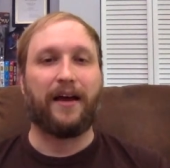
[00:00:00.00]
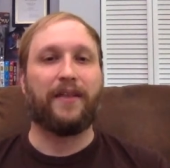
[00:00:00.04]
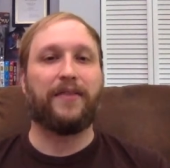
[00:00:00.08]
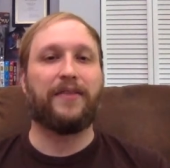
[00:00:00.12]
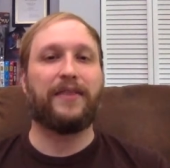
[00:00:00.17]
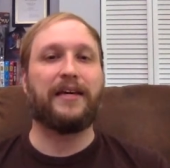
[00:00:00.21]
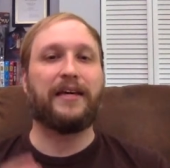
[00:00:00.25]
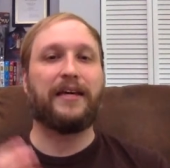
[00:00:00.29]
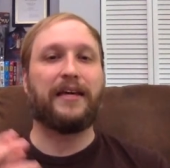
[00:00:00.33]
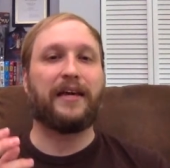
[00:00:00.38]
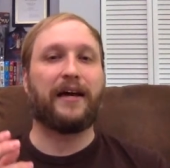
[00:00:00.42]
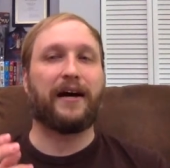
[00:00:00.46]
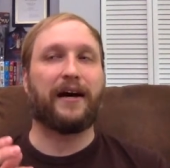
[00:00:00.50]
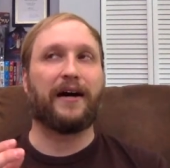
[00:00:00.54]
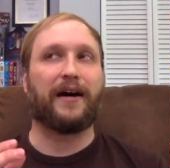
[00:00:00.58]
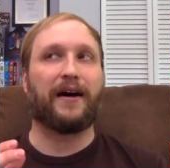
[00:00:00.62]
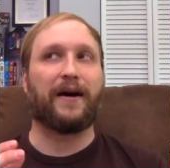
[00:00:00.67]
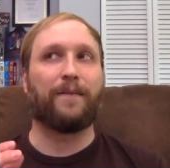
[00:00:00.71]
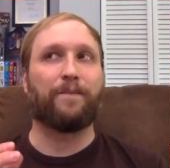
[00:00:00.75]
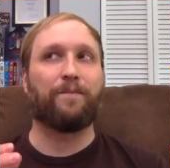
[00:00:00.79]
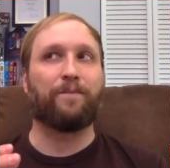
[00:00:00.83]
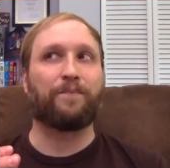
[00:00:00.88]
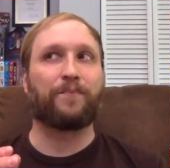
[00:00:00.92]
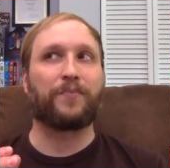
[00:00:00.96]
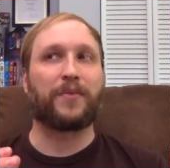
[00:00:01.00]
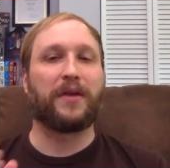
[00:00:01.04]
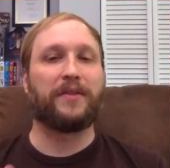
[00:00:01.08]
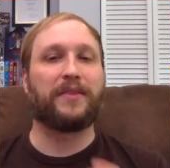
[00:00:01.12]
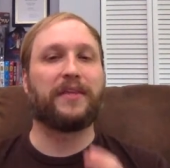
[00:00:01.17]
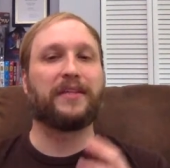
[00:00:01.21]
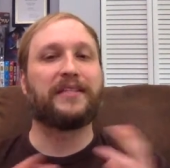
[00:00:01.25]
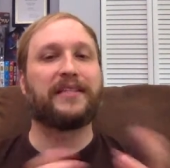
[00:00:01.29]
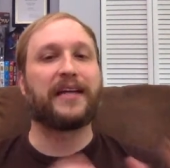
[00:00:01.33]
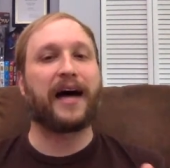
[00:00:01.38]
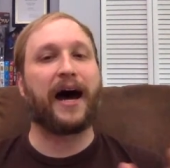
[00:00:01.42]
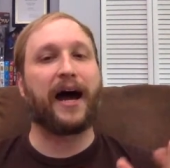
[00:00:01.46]
The um,
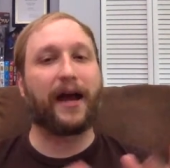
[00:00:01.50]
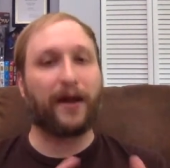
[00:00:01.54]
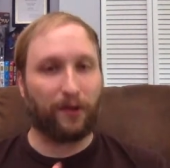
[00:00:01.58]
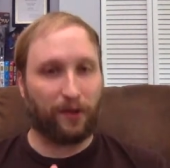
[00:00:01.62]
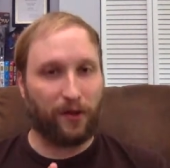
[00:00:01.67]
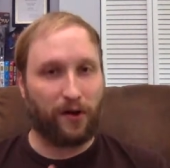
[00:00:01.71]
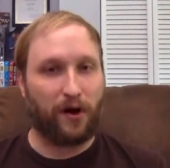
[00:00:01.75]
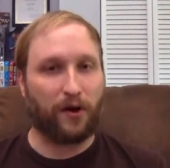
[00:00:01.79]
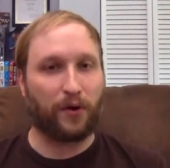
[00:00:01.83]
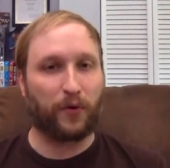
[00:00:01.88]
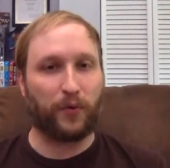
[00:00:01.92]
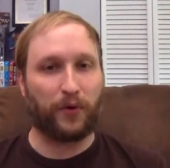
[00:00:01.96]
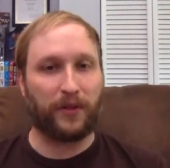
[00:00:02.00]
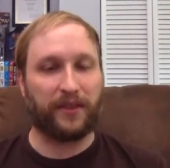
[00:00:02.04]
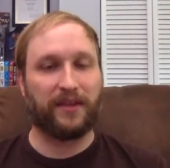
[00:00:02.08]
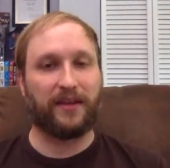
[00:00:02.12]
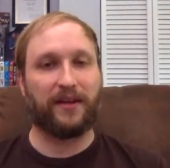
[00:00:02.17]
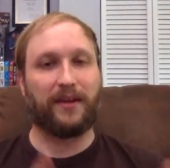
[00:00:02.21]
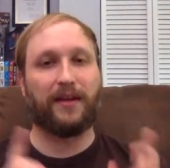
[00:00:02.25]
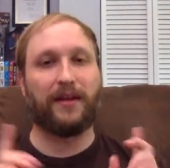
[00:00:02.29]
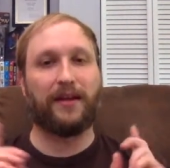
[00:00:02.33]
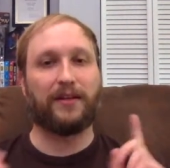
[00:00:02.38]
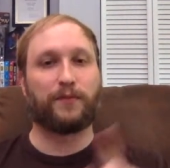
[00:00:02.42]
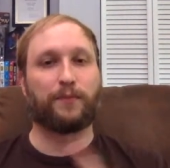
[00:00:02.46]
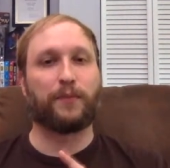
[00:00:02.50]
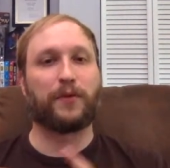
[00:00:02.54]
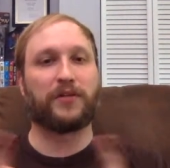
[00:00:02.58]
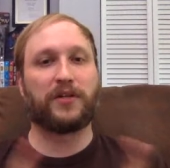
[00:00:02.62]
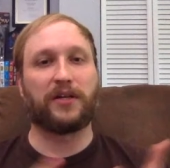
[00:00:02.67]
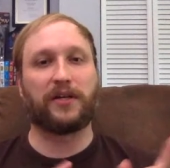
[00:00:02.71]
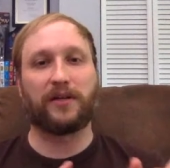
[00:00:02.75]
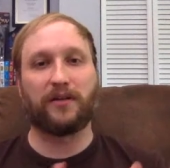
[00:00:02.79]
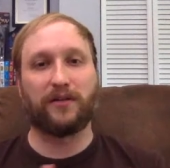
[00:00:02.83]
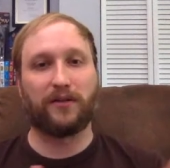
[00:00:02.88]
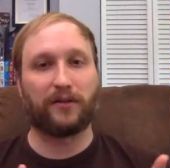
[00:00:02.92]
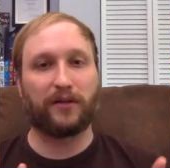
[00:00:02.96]
the dialogue within it is
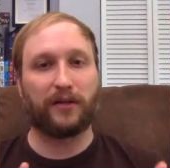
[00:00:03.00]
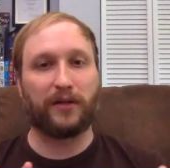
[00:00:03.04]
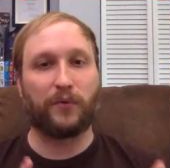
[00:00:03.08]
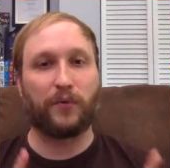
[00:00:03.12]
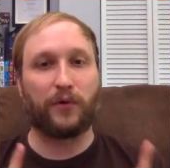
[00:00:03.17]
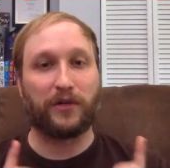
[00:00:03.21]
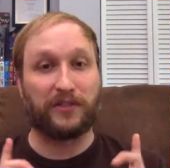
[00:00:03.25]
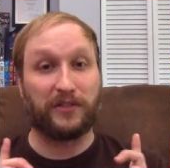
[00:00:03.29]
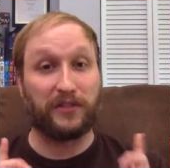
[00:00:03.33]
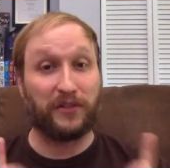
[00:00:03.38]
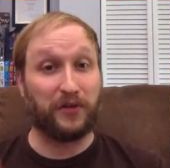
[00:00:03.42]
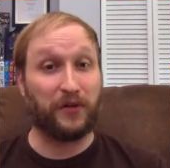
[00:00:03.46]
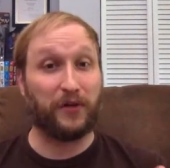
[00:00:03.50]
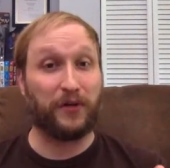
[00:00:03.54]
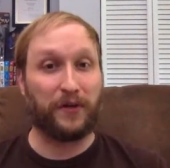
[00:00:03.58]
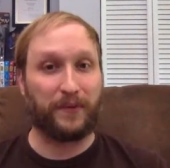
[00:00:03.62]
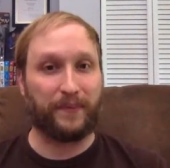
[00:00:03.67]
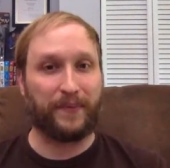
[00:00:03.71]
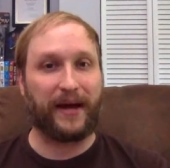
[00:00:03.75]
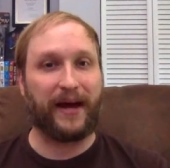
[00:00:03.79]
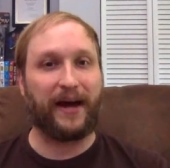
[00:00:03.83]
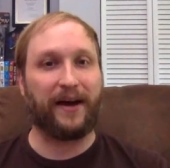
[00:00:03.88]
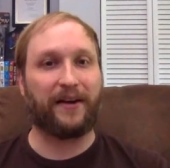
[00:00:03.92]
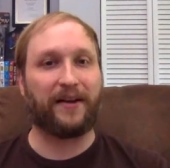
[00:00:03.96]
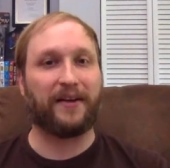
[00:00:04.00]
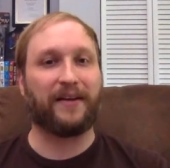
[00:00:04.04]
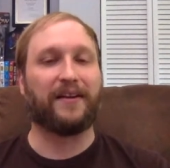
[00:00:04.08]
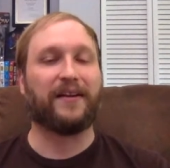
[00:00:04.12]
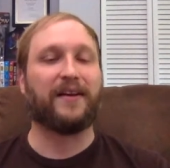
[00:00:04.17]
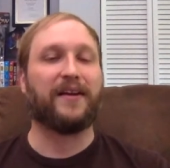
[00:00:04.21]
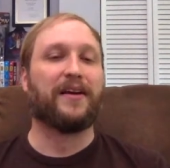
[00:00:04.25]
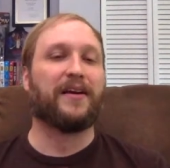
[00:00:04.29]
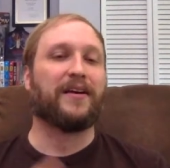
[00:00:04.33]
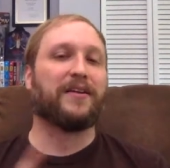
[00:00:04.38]
particularly what's good about it.